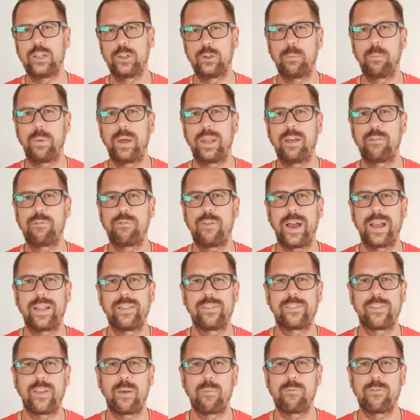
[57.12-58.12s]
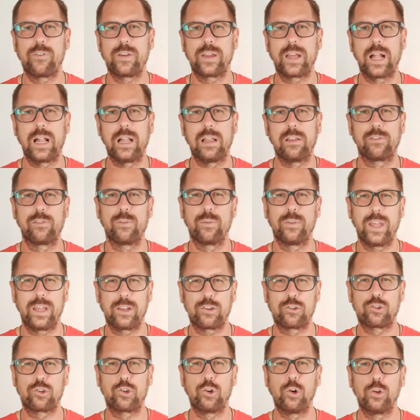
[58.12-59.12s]
You better find something else. So there
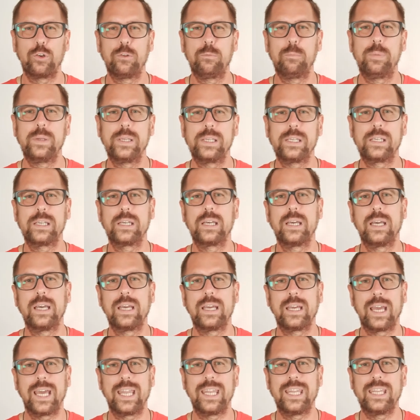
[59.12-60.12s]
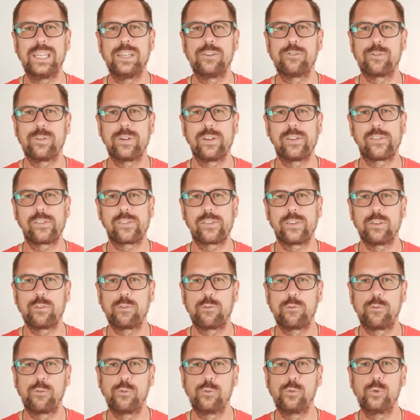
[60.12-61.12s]
should be an interest in
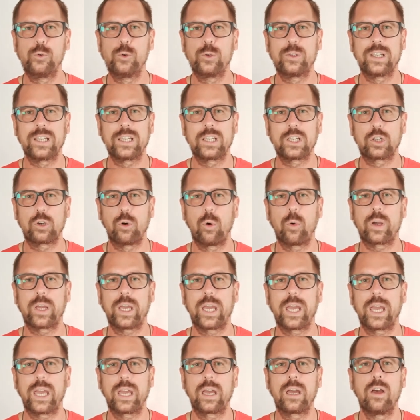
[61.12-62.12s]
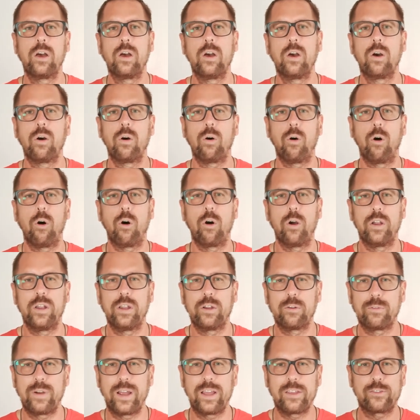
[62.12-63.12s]
food and cooking or in
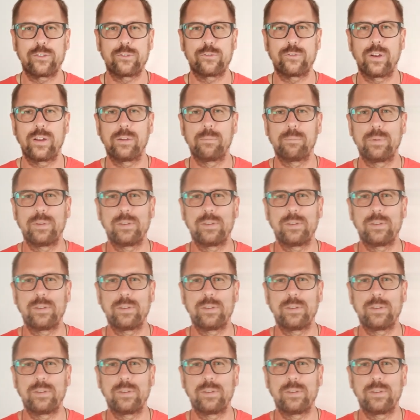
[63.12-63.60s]
the restaurant